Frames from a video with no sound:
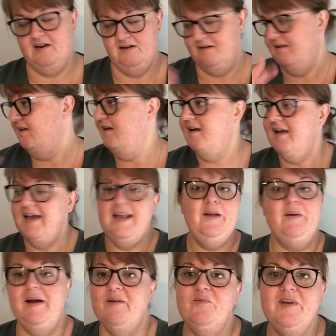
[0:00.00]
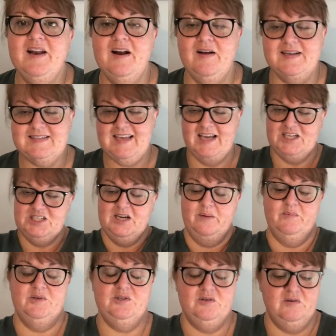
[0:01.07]
And anyway, we had a nice catch
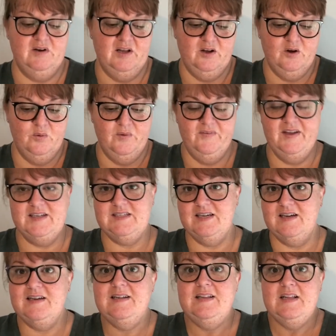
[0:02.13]
up, which was really cool. We've had to